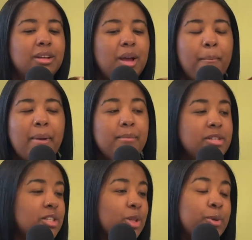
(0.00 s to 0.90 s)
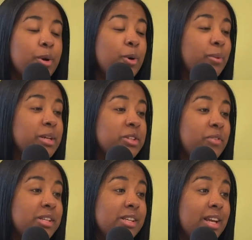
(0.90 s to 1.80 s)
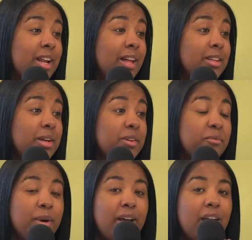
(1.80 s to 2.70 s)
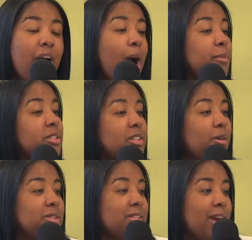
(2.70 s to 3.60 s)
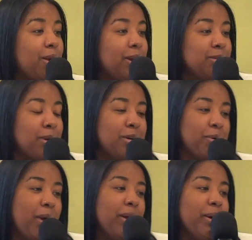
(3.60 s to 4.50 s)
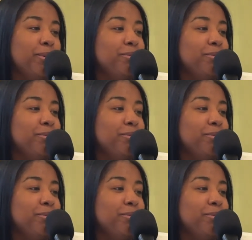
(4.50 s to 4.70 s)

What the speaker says: Maybe just a cool place to visit and not live, but I'm going to just go with Seattle. That's my gut right now.